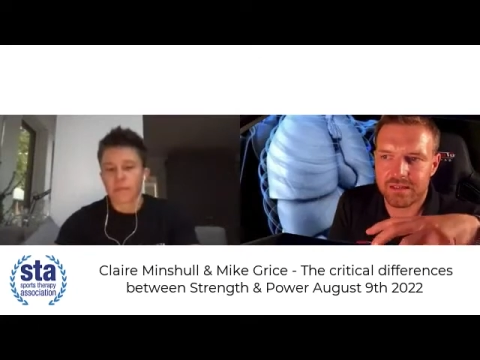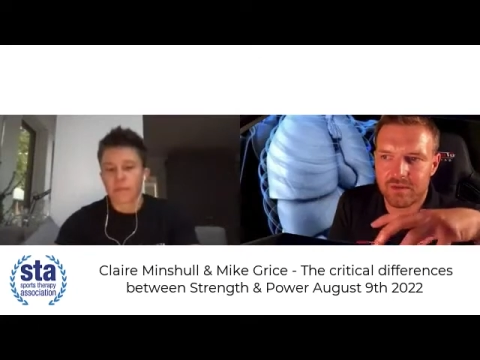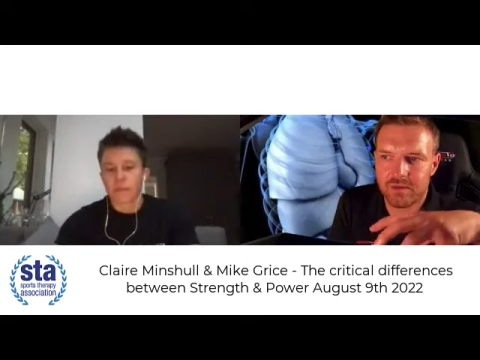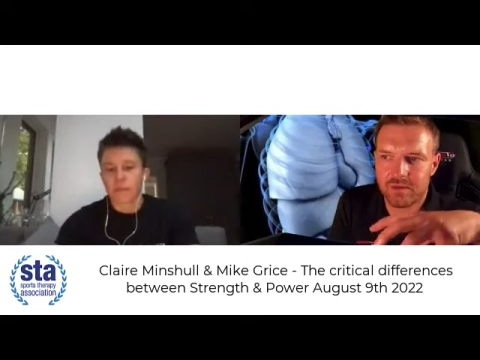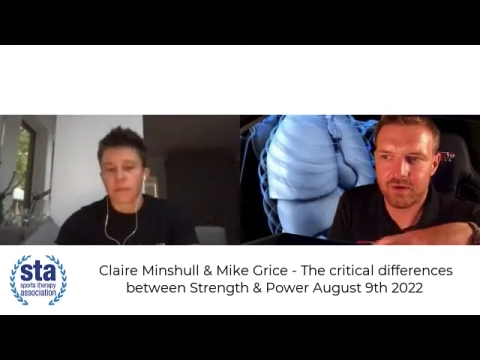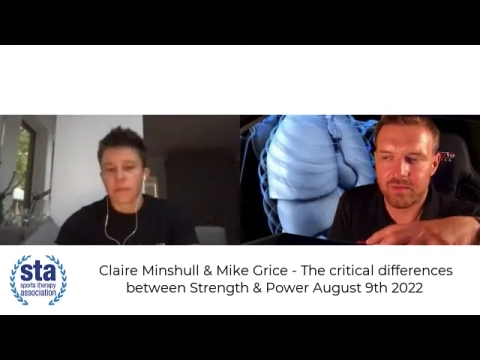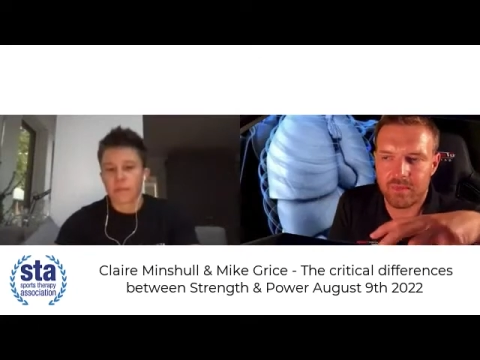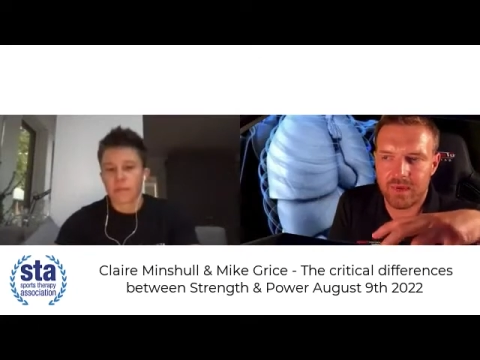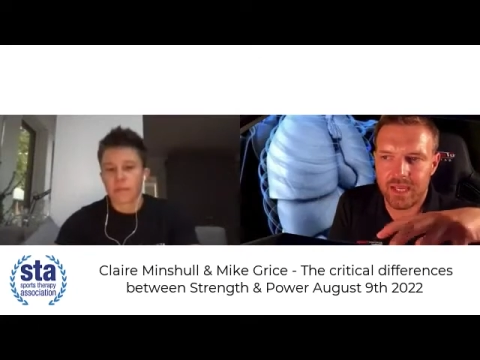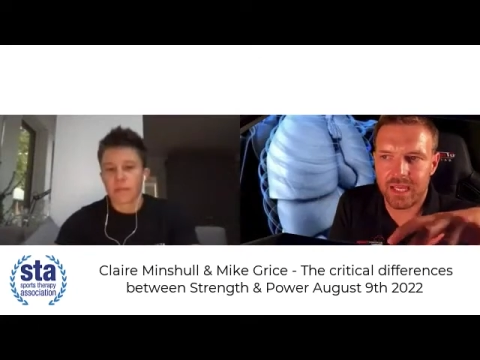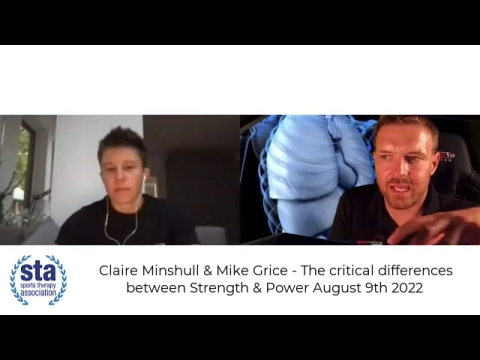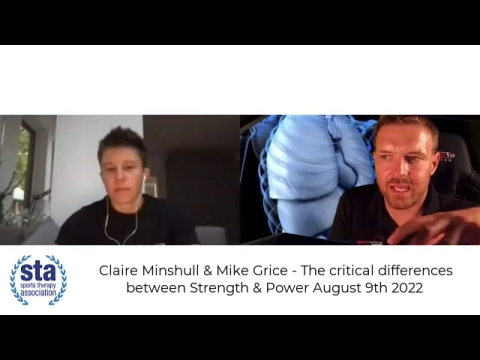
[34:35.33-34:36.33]
Speaker 1: them
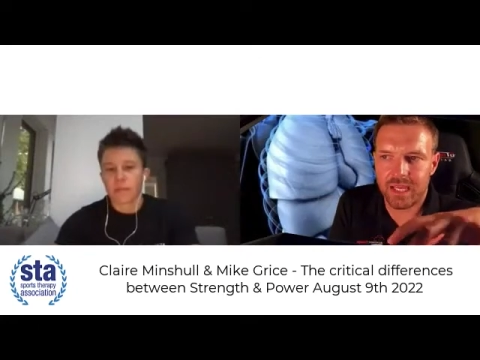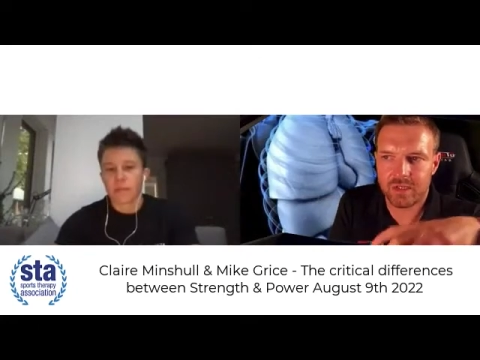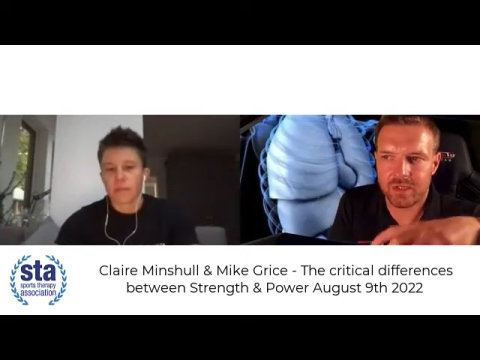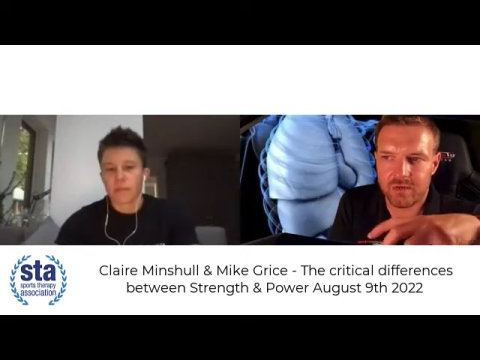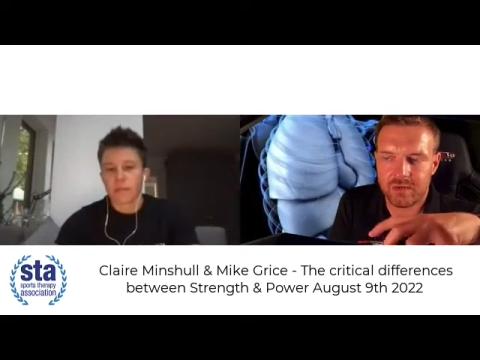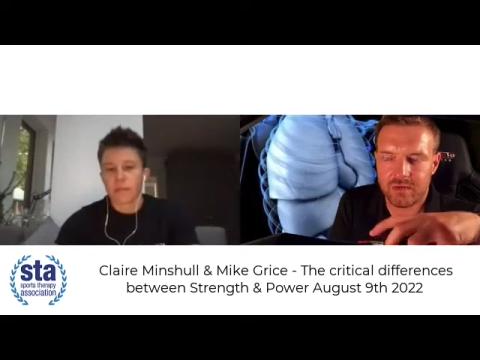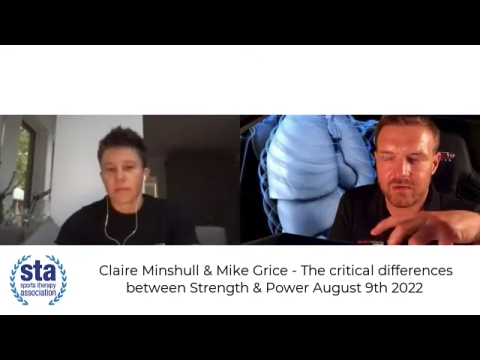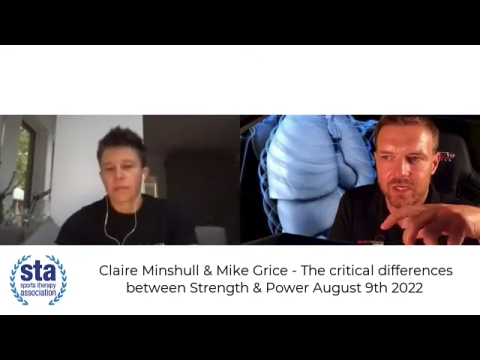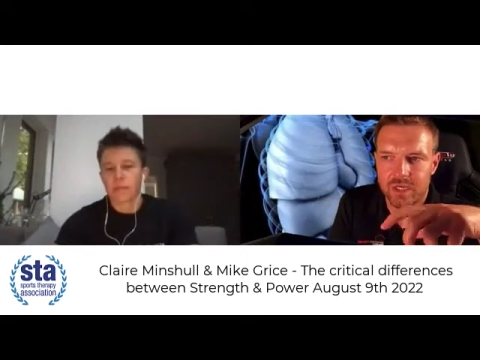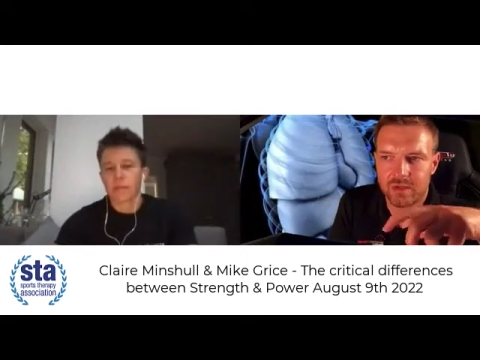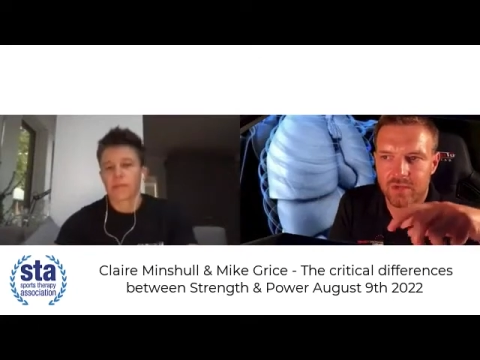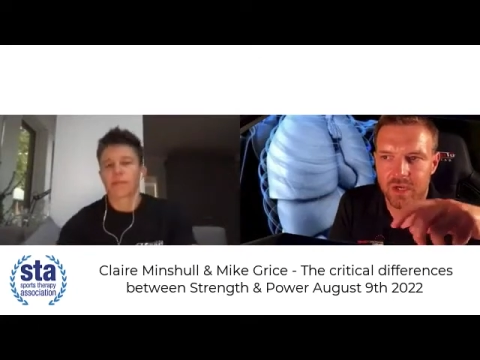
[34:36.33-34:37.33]
into
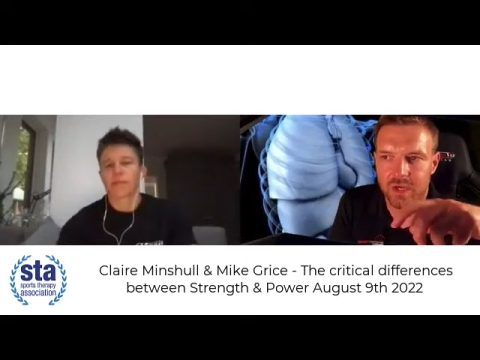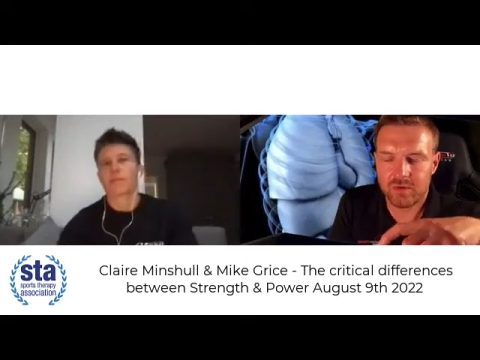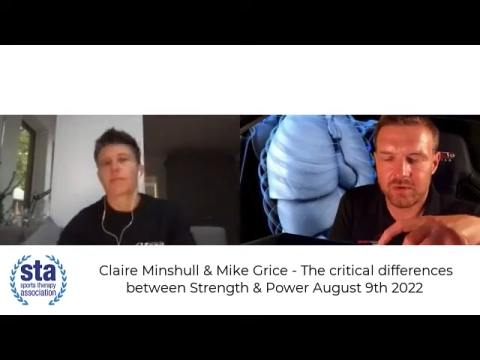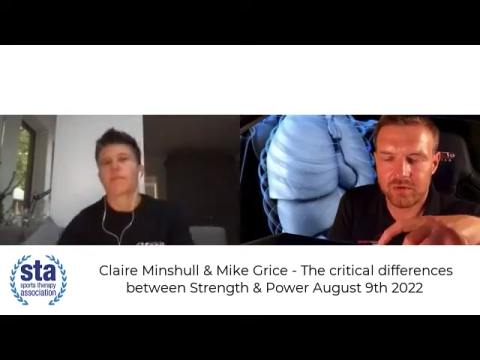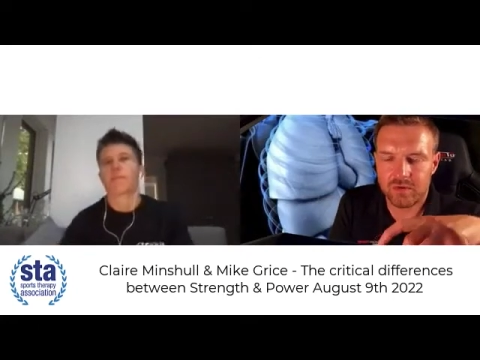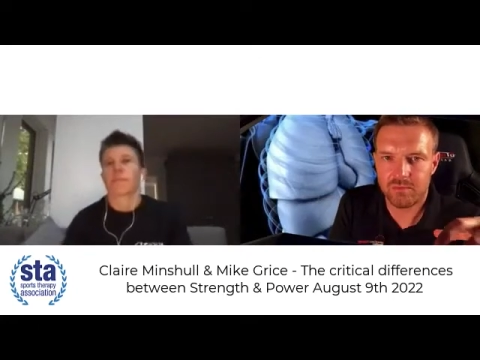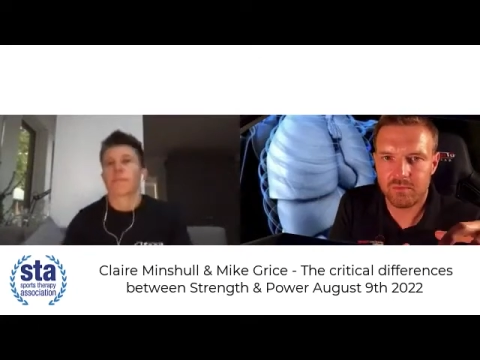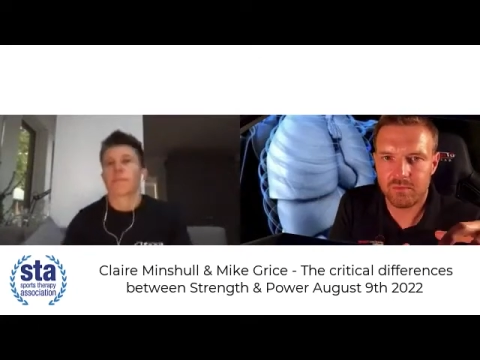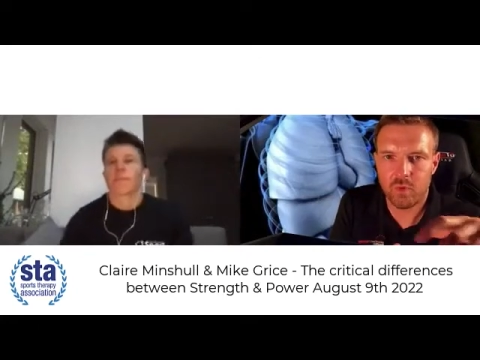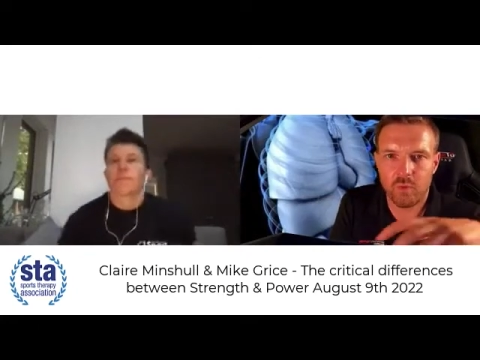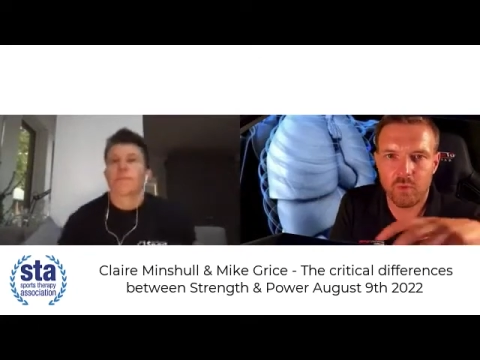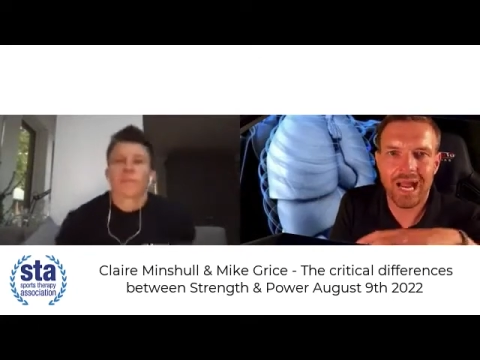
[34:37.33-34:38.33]
those more
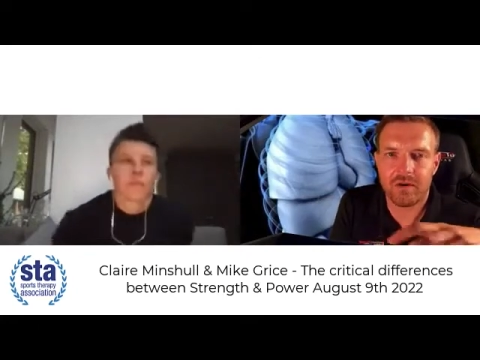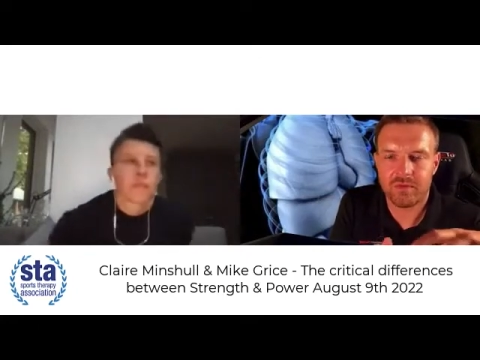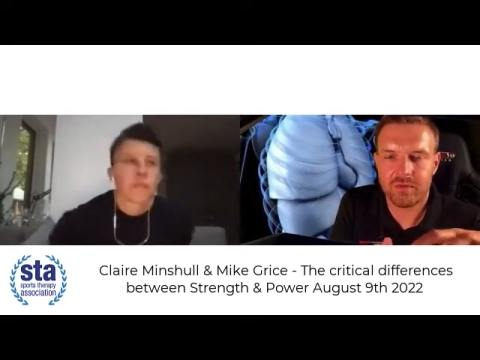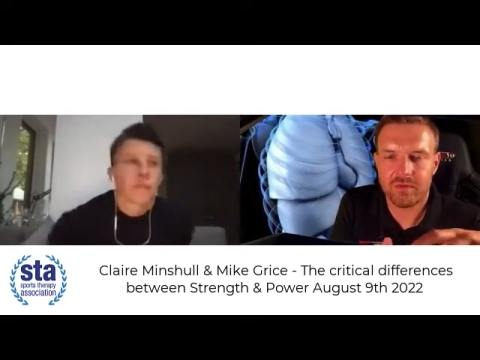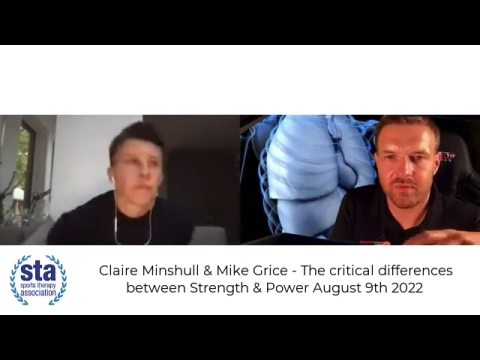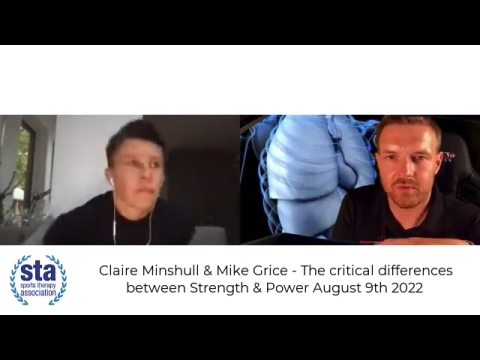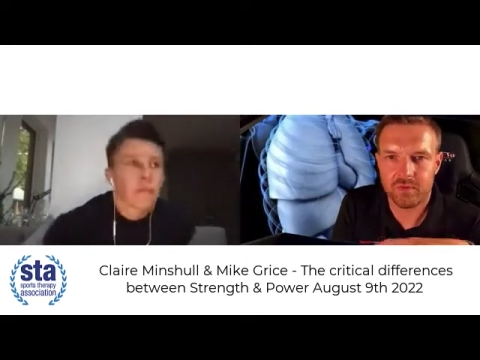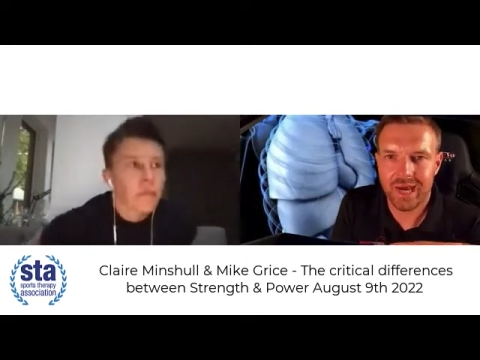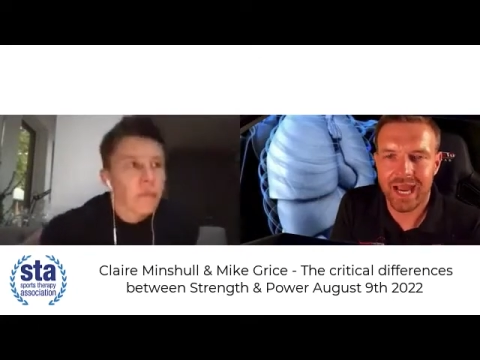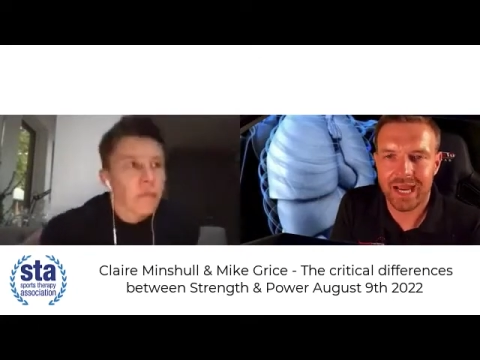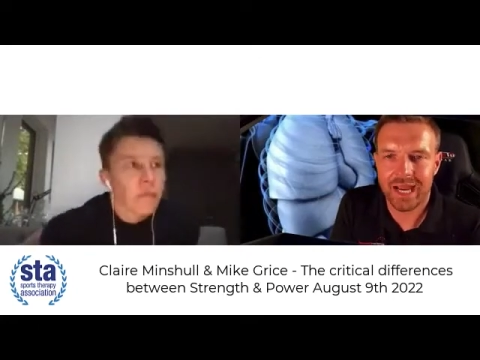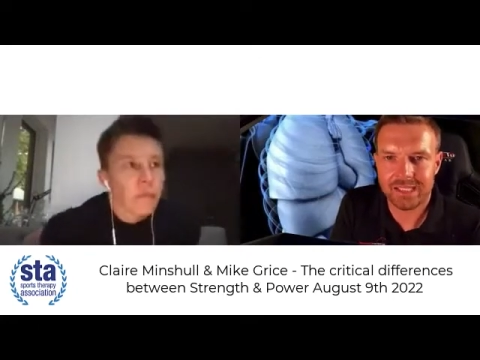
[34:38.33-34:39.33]
powerful
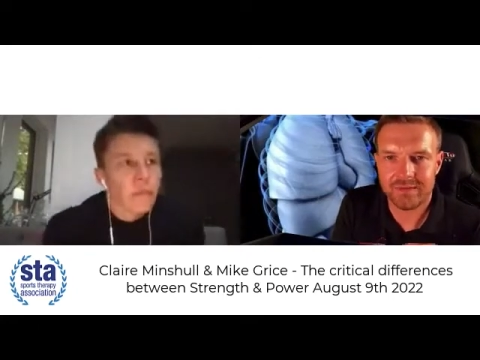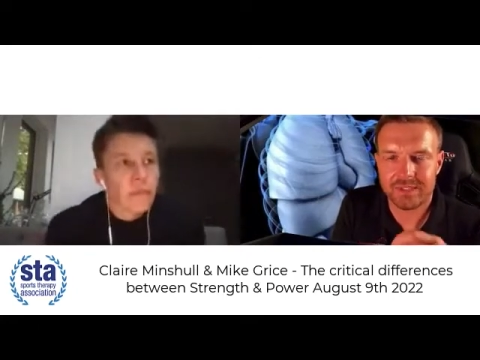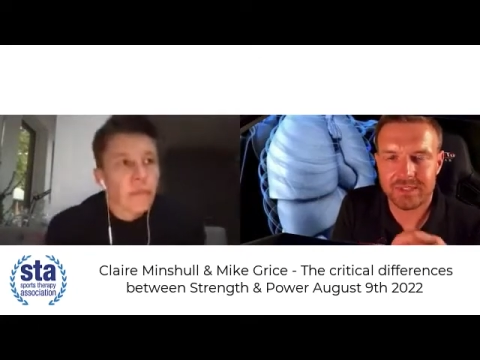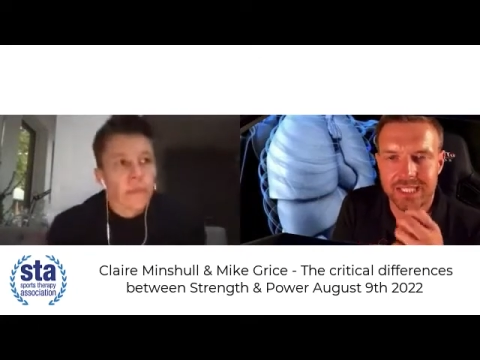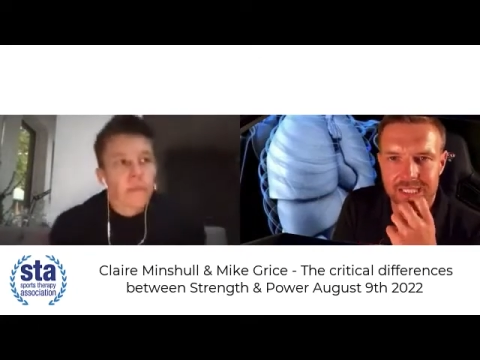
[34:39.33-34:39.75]
activities?